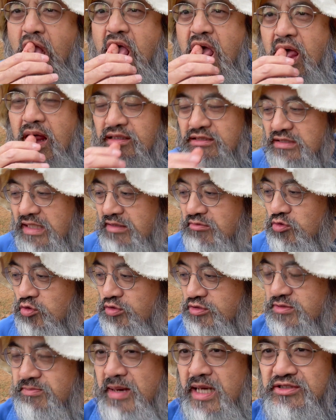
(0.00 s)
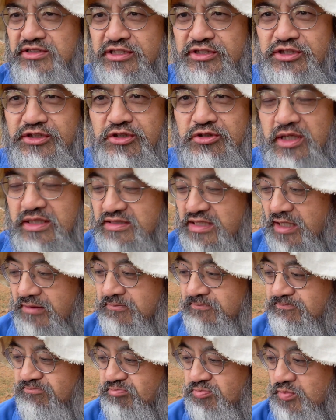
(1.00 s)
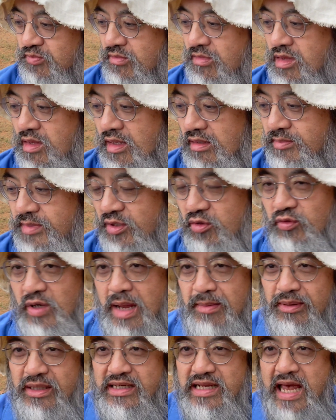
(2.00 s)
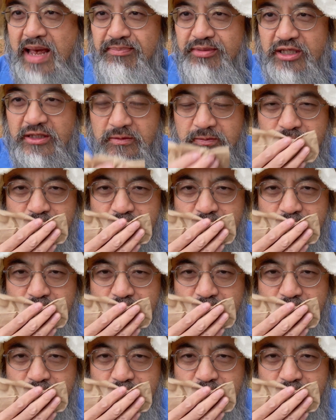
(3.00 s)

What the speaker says: It's messy too as I grab a napkin.